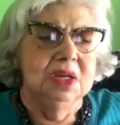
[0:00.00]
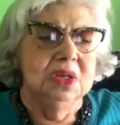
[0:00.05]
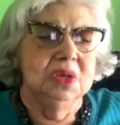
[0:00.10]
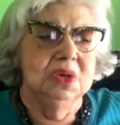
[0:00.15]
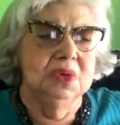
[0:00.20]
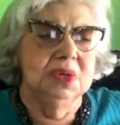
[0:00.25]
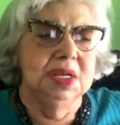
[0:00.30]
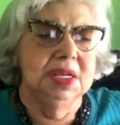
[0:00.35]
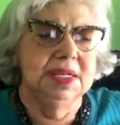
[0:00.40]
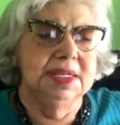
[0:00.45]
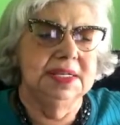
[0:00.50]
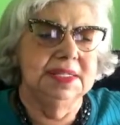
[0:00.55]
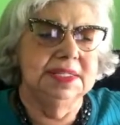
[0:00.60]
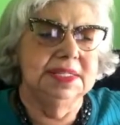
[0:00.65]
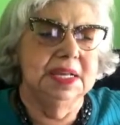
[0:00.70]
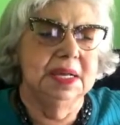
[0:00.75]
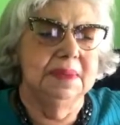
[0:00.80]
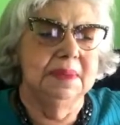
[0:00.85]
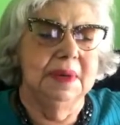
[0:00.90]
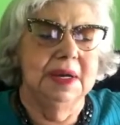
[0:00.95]
You need to
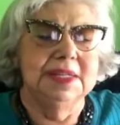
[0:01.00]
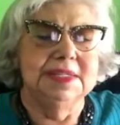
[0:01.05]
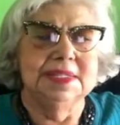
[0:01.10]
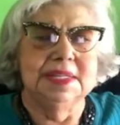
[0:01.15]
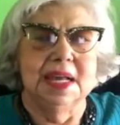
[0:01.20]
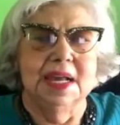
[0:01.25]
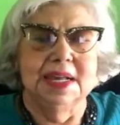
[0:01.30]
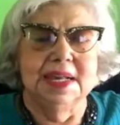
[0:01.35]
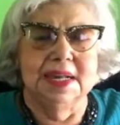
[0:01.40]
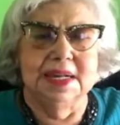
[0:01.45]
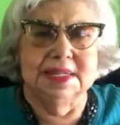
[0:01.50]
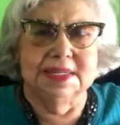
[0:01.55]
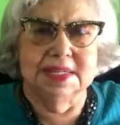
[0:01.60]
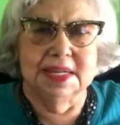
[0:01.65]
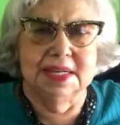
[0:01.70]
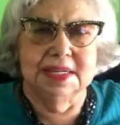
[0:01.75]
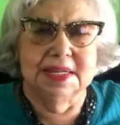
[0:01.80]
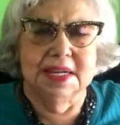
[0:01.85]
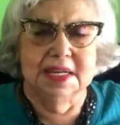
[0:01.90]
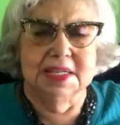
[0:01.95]
say, my psychic
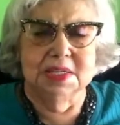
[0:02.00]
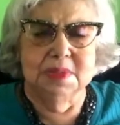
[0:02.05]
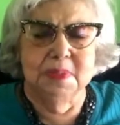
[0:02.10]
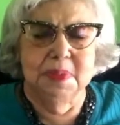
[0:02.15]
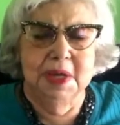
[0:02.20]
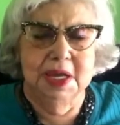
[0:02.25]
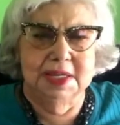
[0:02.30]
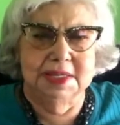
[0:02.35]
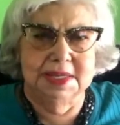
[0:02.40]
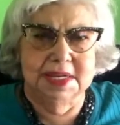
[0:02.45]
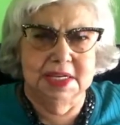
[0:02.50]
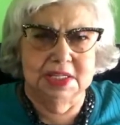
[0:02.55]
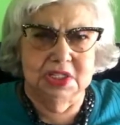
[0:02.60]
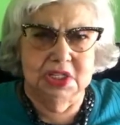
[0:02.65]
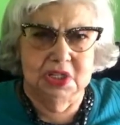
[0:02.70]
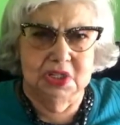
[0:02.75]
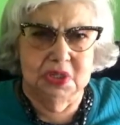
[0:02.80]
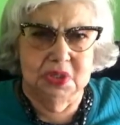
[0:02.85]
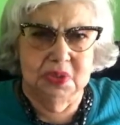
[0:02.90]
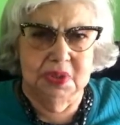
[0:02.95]
said not to pay
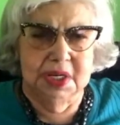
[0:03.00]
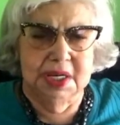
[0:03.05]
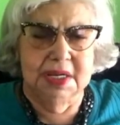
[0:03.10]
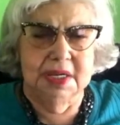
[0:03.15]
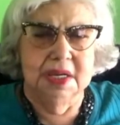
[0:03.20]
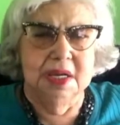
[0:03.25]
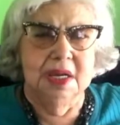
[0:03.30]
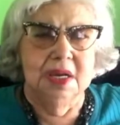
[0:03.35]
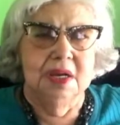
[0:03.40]
attention to it